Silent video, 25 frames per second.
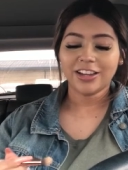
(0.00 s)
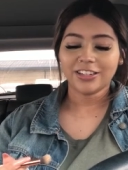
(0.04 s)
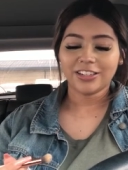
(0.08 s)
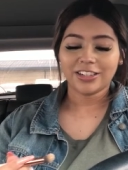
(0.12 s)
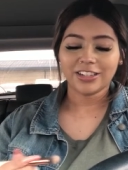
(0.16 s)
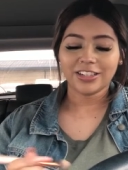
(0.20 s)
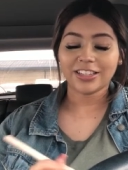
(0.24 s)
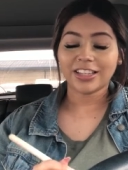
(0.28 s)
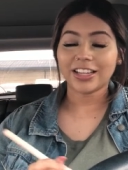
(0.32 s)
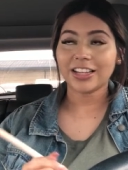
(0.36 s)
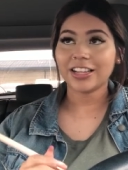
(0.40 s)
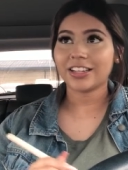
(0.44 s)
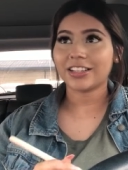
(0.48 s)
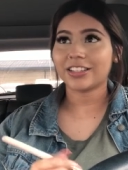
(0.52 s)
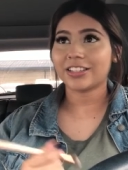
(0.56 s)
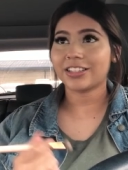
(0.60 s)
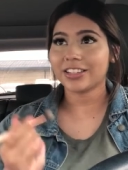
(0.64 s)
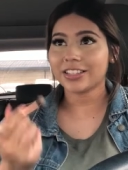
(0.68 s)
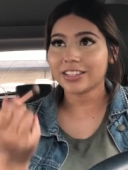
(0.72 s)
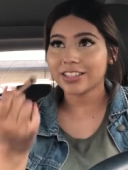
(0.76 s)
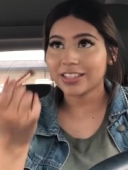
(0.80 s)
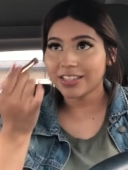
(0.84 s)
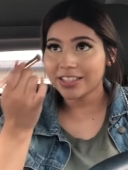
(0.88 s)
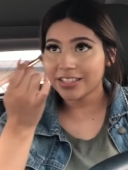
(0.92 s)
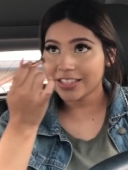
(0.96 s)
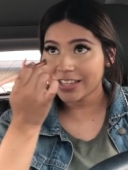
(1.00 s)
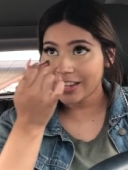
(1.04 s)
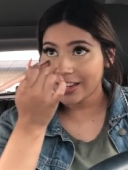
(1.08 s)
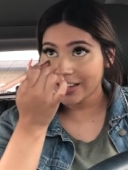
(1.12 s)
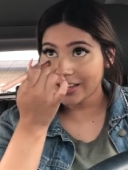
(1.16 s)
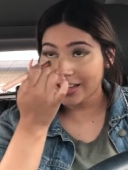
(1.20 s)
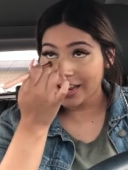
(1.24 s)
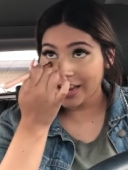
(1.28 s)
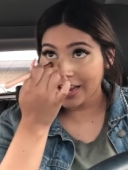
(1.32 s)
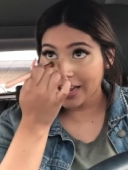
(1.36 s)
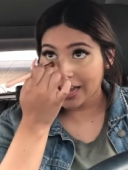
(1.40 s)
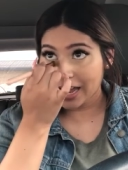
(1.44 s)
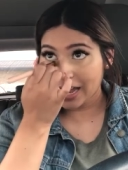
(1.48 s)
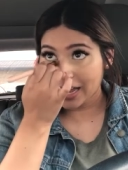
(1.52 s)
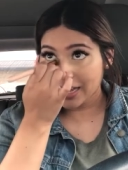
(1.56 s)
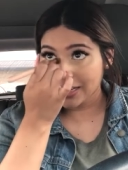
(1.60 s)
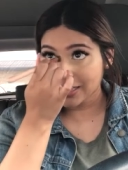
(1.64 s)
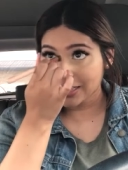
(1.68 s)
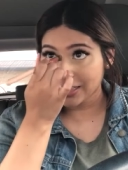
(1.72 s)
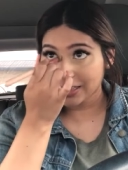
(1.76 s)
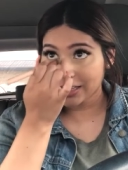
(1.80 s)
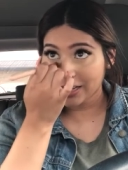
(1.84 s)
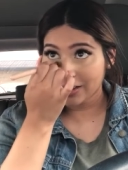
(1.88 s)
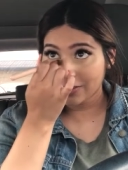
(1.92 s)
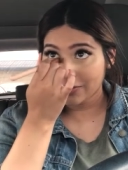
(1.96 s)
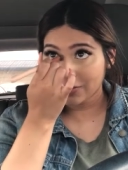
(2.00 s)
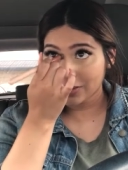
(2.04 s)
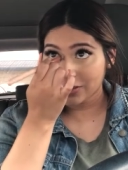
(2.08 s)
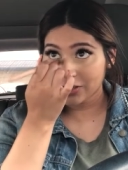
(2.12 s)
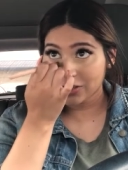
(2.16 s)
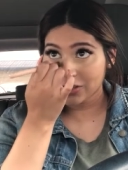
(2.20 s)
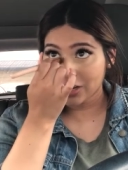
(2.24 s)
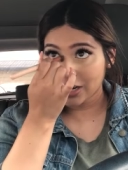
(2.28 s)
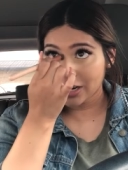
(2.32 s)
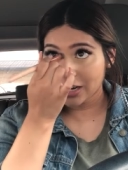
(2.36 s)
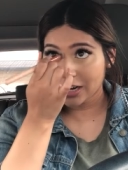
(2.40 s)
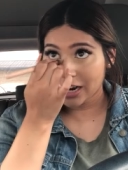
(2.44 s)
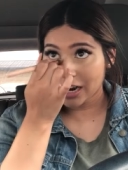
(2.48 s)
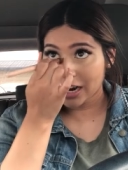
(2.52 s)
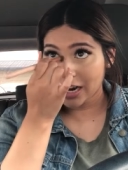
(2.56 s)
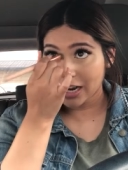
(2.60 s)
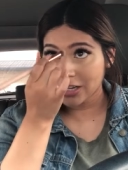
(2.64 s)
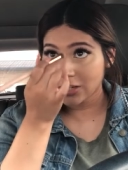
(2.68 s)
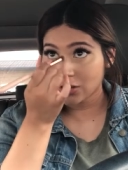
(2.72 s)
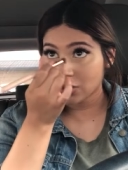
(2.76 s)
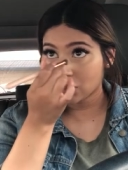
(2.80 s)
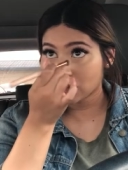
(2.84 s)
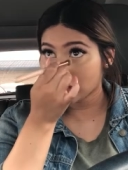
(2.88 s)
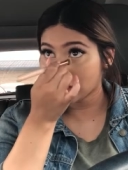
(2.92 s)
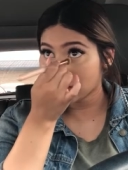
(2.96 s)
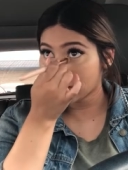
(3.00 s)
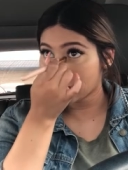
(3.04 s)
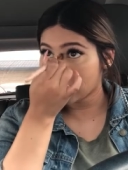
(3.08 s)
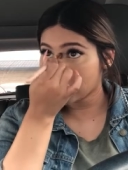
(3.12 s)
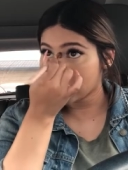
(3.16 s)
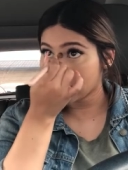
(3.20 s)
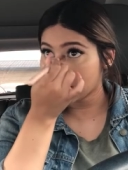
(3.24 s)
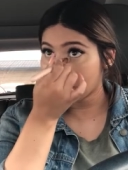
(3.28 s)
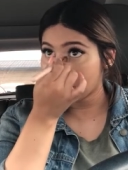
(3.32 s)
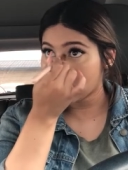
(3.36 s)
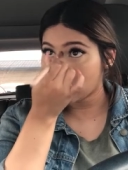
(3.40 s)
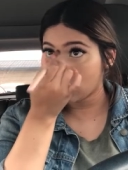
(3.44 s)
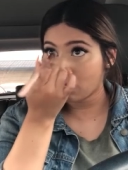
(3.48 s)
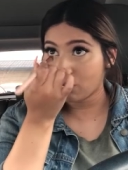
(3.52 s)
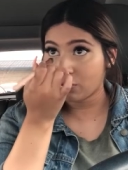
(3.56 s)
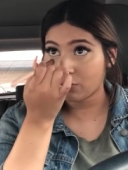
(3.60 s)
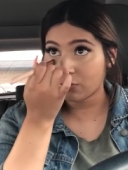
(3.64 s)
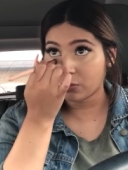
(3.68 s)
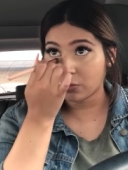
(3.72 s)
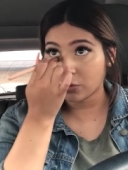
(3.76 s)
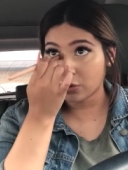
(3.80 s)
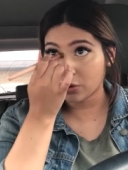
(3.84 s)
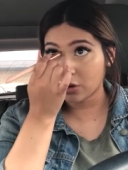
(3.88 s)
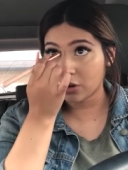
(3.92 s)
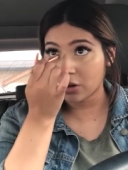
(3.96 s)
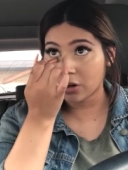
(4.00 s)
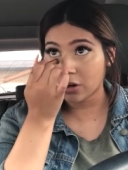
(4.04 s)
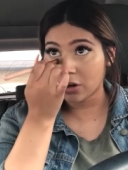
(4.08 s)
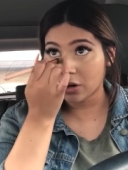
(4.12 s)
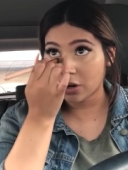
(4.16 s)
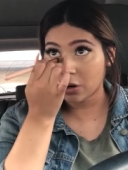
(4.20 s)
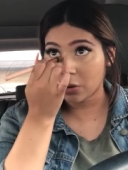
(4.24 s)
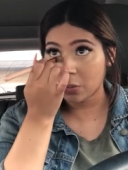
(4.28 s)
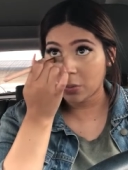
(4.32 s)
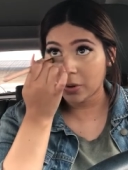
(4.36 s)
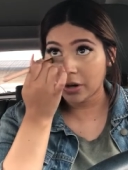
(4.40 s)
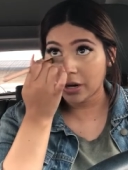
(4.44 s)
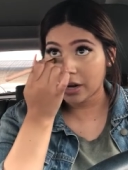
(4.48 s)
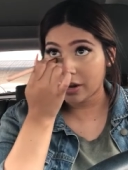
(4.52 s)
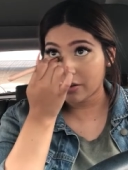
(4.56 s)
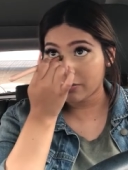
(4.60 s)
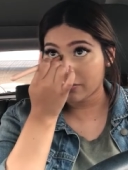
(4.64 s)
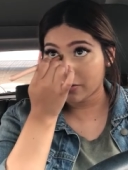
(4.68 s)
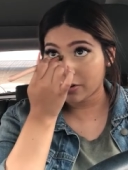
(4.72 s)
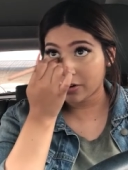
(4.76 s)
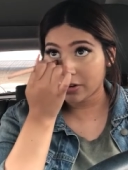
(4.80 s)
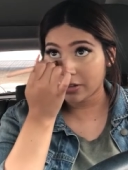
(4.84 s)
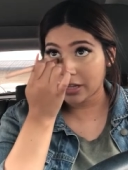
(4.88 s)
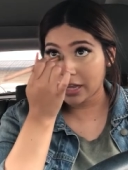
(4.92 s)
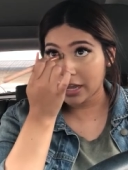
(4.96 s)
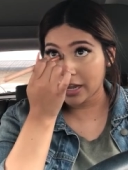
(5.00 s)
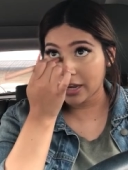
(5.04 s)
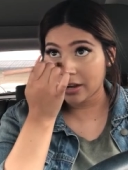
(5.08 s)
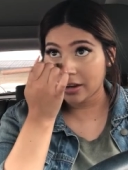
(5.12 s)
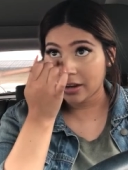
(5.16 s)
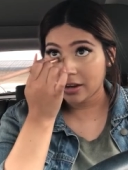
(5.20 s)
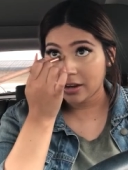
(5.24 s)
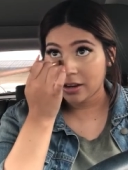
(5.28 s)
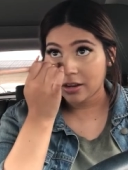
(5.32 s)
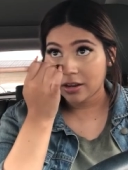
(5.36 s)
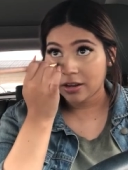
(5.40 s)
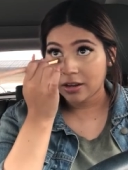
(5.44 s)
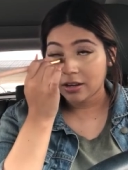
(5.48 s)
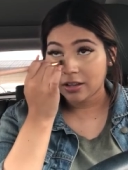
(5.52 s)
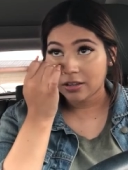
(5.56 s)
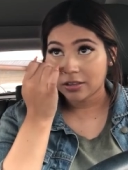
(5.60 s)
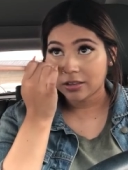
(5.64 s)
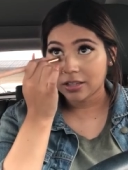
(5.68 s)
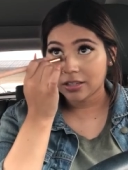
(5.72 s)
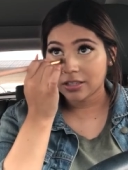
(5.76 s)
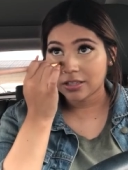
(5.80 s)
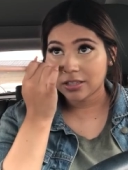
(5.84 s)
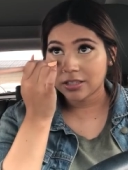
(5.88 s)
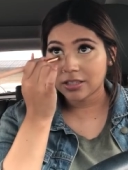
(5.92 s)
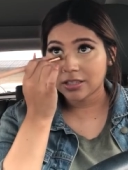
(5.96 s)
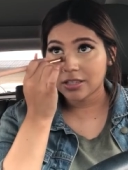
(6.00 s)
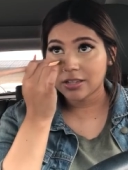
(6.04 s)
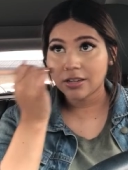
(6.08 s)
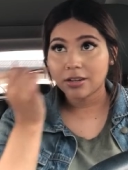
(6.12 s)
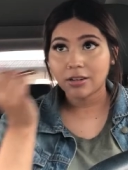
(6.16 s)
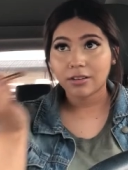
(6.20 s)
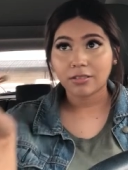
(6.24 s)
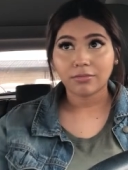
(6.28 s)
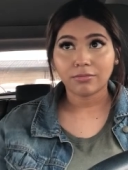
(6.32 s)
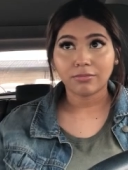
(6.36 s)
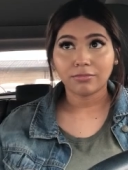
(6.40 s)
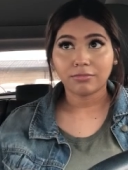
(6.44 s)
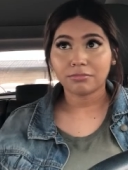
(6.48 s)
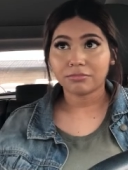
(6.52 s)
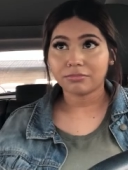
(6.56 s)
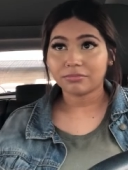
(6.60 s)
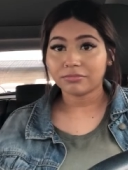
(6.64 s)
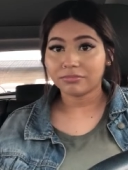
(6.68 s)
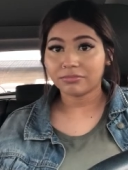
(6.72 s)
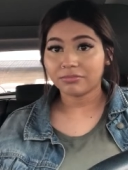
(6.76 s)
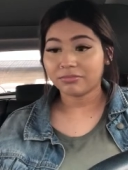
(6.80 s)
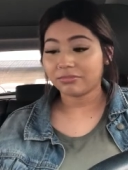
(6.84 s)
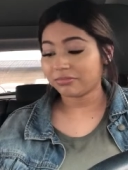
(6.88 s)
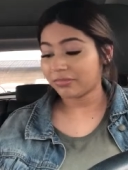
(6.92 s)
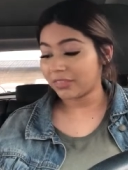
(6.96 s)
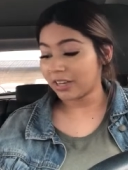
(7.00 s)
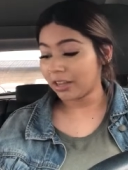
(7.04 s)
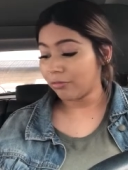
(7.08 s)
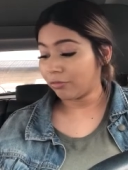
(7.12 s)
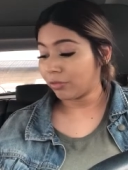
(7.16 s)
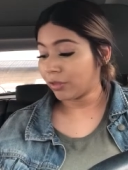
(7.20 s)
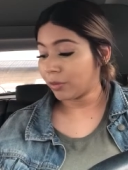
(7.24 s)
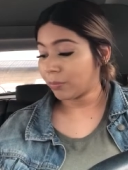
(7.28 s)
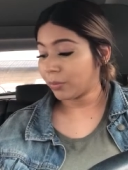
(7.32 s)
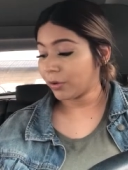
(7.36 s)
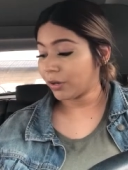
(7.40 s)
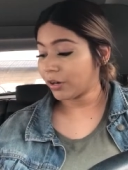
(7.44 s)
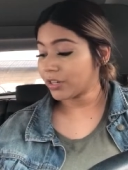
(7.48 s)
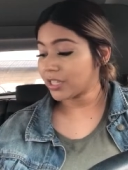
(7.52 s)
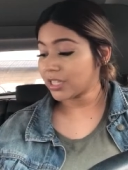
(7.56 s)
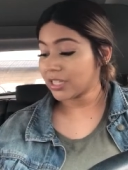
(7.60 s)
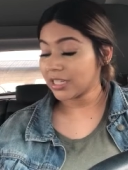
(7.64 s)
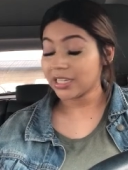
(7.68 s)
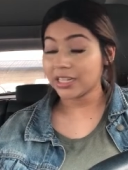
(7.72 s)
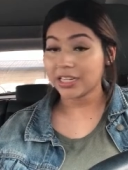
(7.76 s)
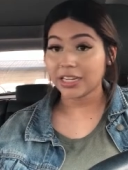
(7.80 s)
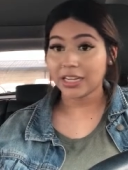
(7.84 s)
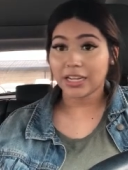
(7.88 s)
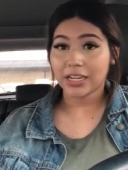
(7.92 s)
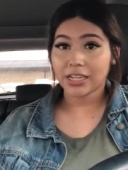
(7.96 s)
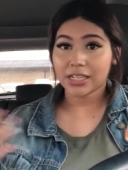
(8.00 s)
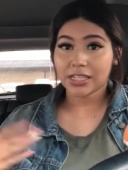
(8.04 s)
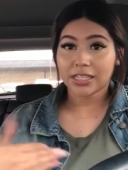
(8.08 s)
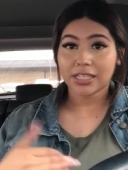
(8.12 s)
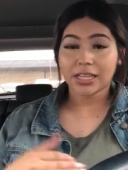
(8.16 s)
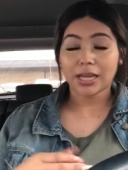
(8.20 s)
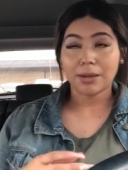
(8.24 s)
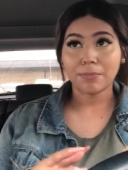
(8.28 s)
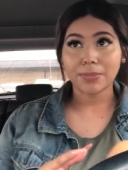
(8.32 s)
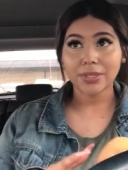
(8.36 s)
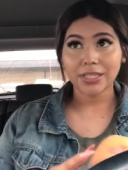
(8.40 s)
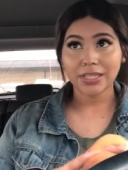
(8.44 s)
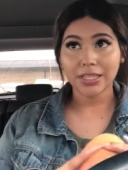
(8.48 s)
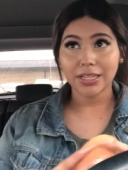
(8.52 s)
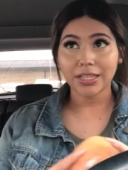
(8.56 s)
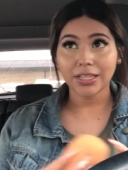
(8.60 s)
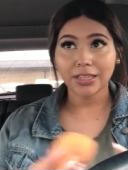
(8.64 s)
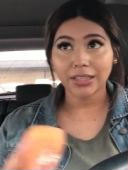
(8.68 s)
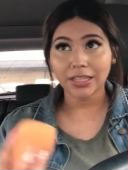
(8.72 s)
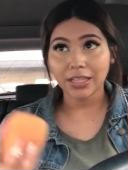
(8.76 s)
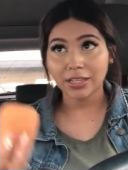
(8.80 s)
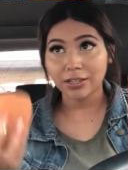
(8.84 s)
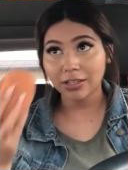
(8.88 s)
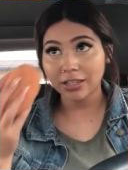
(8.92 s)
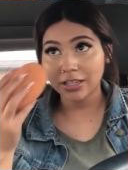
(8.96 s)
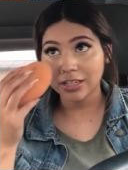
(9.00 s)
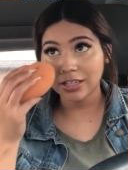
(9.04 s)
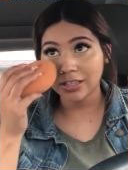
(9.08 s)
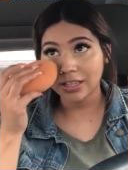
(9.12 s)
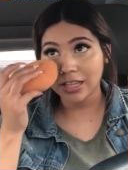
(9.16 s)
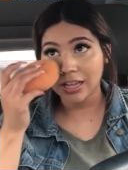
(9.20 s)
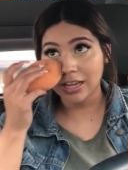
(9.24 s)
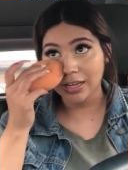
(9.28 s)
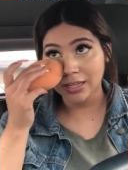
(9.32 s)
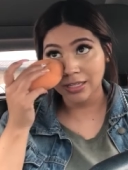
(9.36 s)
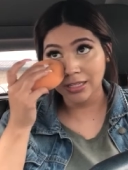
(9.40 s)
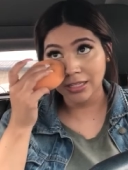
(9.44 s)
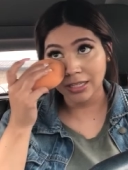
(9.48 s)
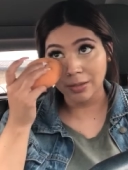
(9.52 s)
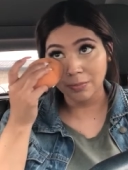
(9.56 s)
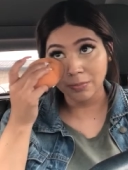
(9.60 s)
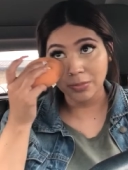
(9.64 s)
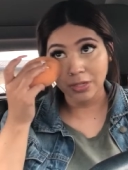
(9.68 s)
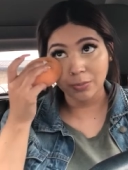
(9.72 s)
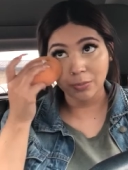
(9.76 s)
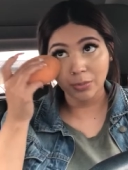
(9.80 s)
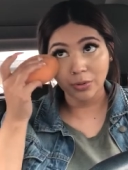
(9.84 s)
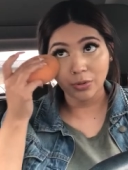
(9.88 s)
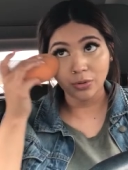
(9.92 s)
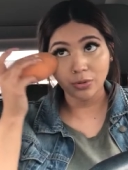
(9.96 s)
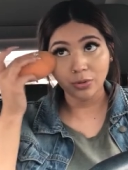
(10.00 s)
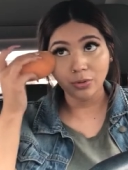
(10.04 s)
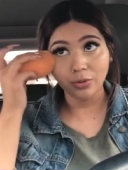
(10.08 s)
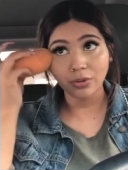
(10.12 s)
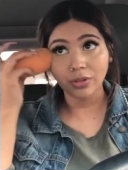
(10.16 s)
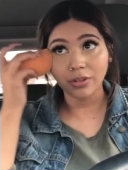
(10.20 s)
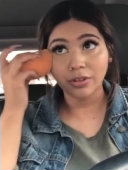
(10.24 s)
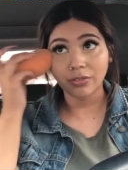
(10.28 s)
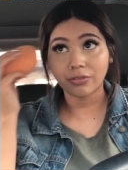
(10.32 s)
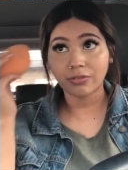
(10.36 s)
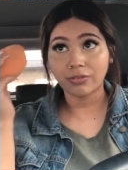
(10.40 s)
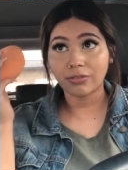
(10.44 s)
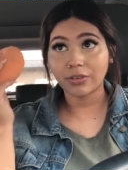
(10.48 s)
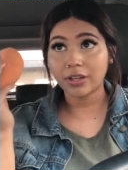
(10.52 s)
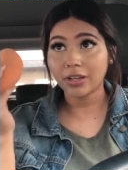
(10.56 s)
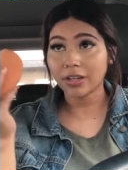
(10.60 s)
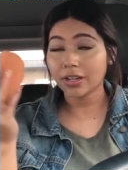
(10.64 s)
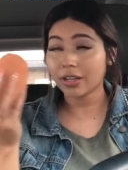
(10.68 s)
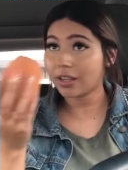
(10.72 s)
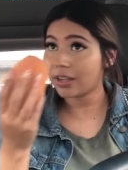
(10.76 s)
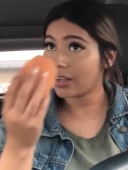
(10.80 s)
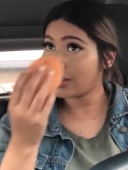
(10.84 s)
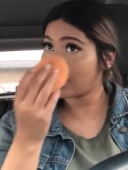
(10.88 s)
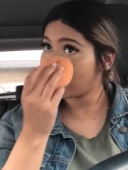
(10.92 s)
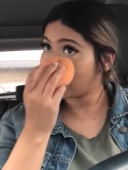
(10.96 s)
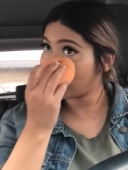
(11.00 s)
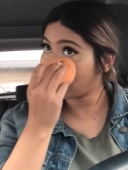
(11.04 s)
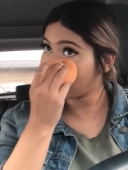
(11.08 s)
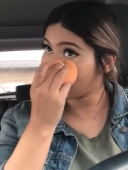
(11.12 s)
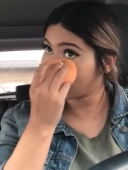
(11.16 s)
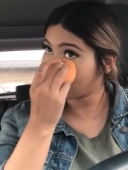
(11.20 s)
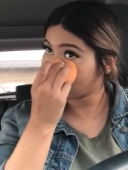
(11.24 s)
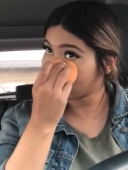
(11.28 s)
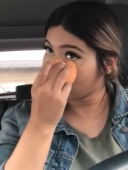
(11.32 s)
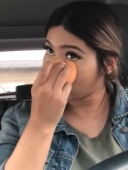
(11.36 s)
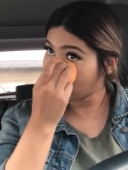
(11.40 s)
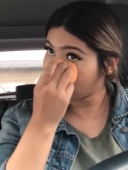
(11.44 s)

She's like just cuz he like has a thing for straight guys or just cuz like you flirt or whatever like that doesn't if the person accepts it then they accept it but who the fuck cares?